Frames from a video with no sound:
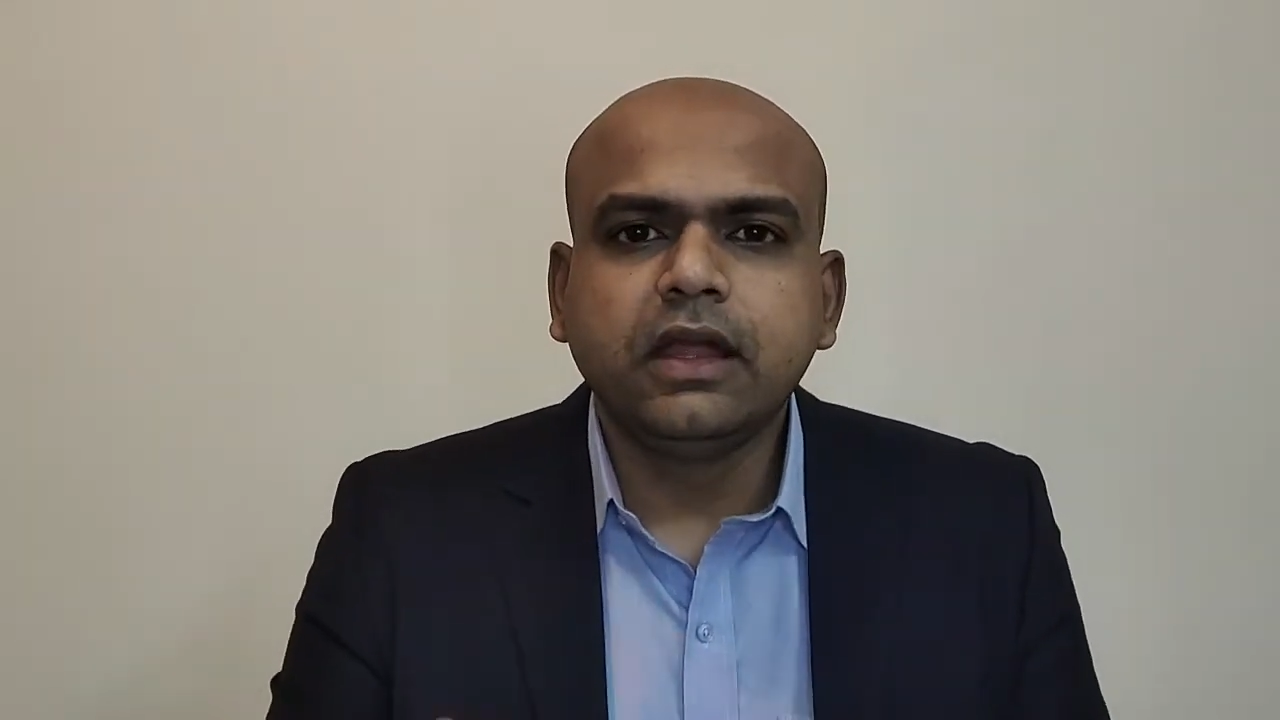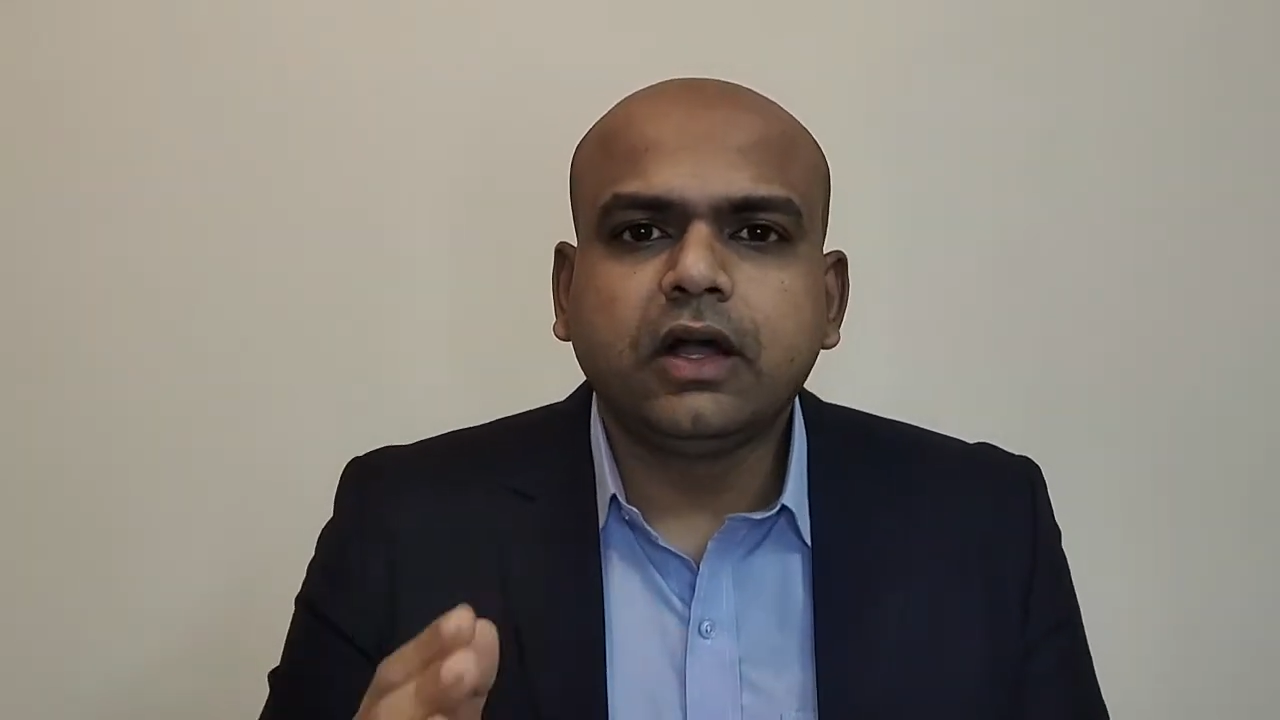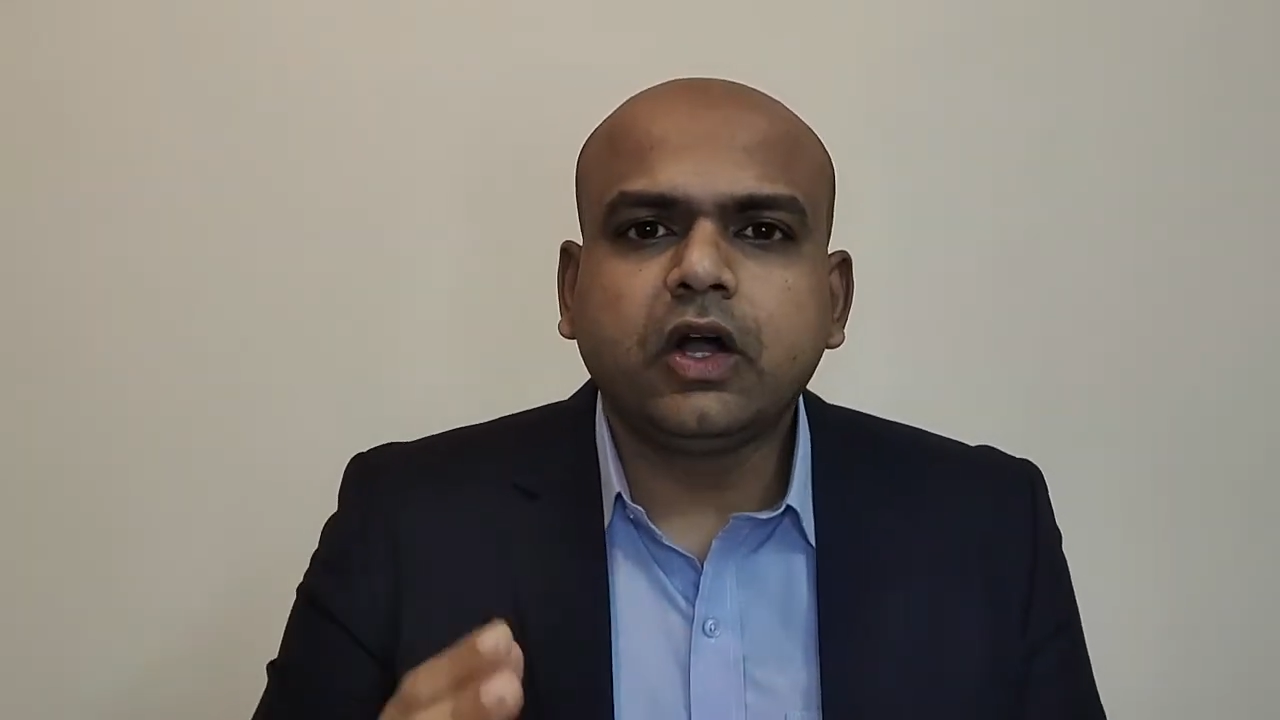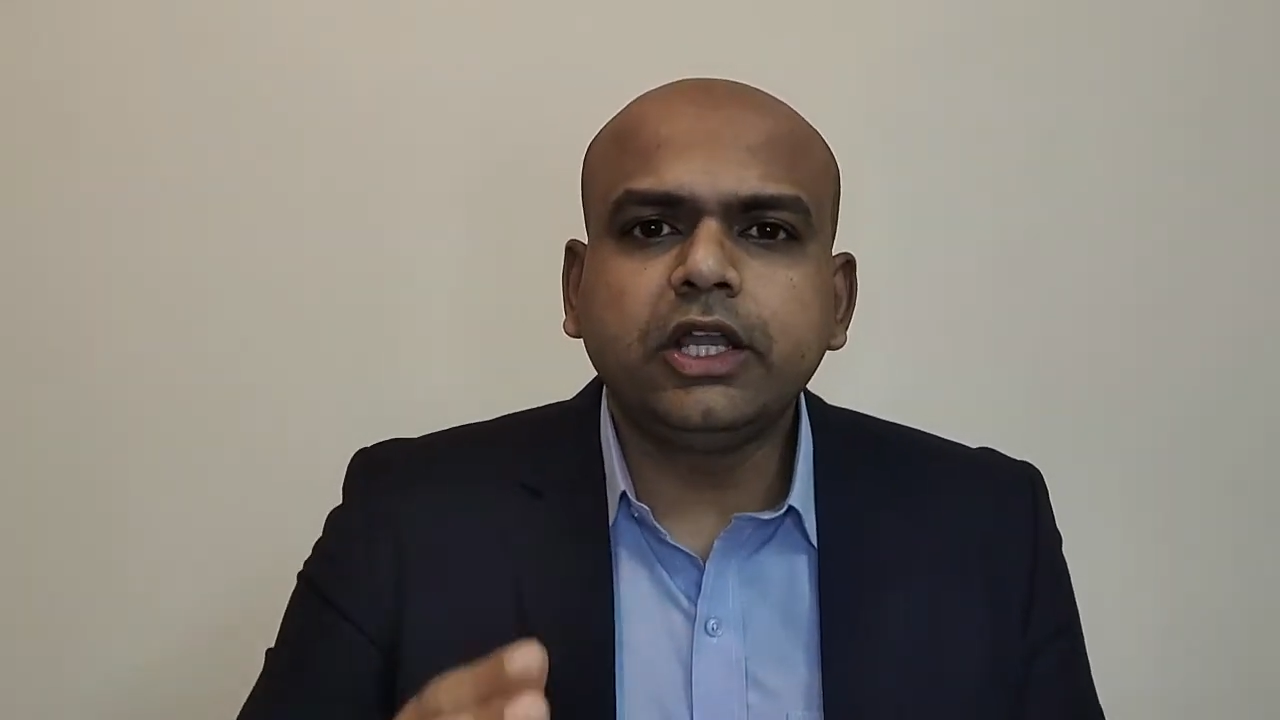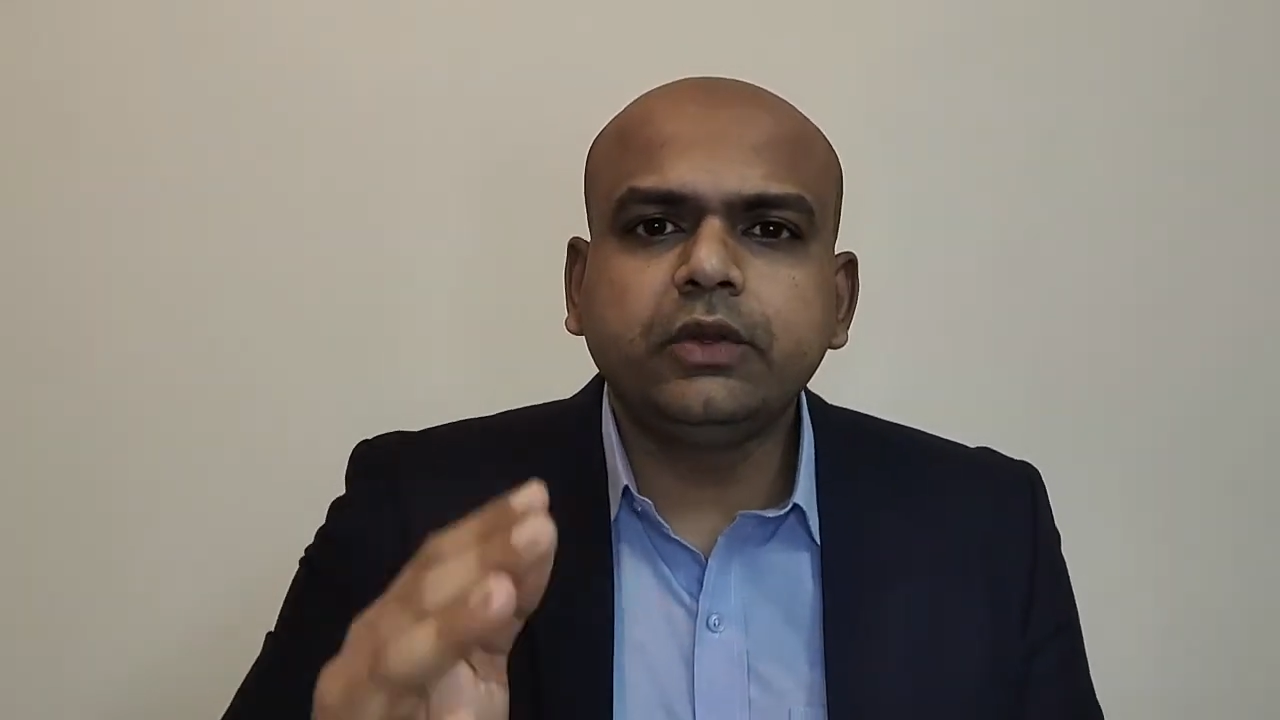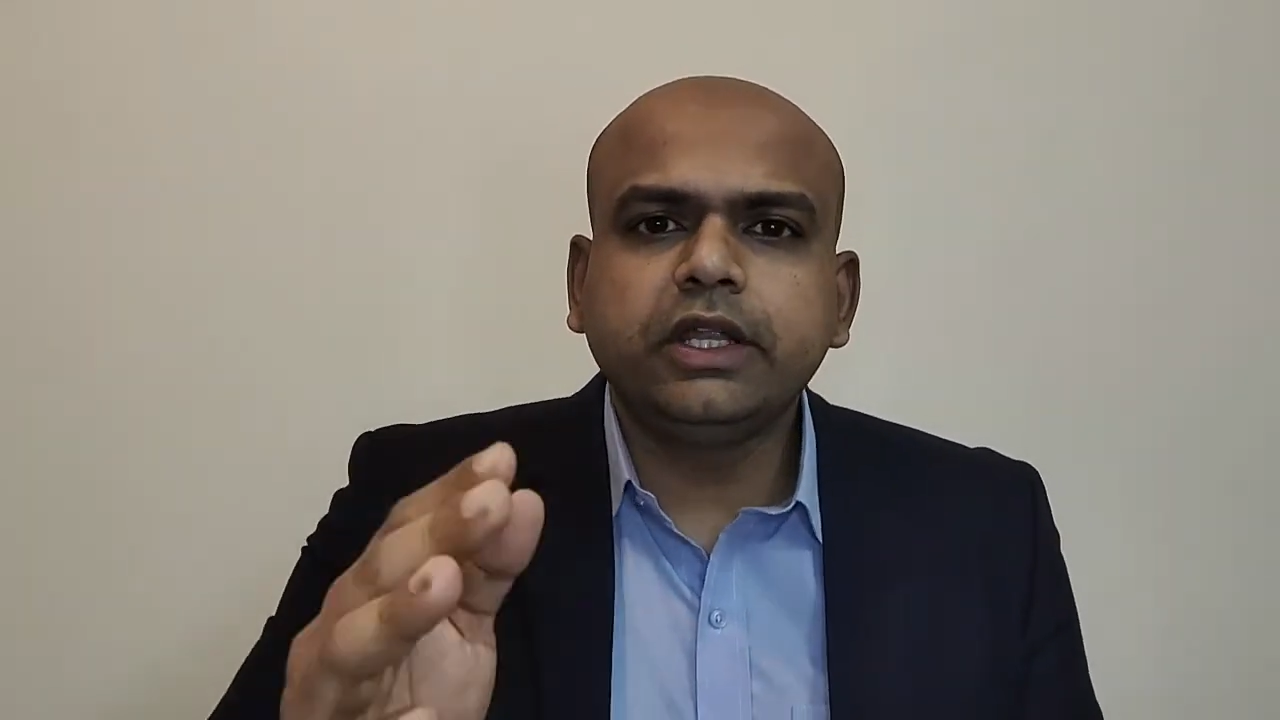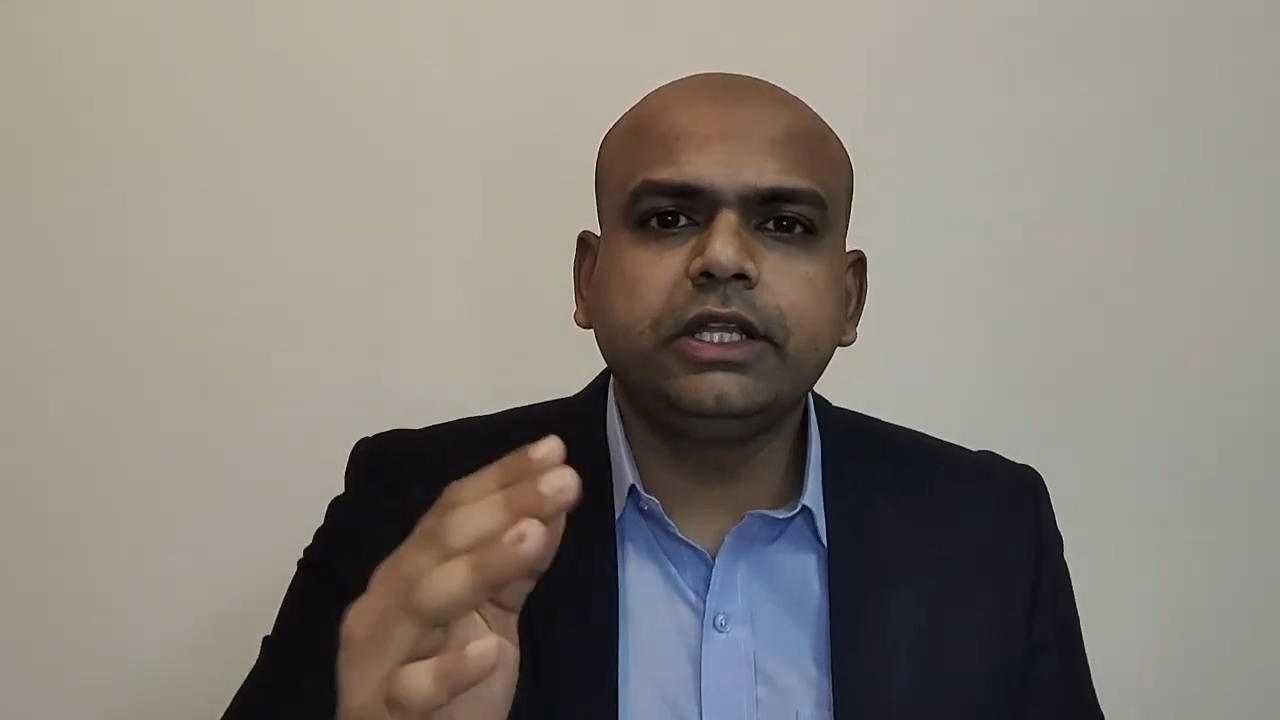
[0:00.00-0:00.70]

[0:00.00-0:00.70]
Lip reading: All you need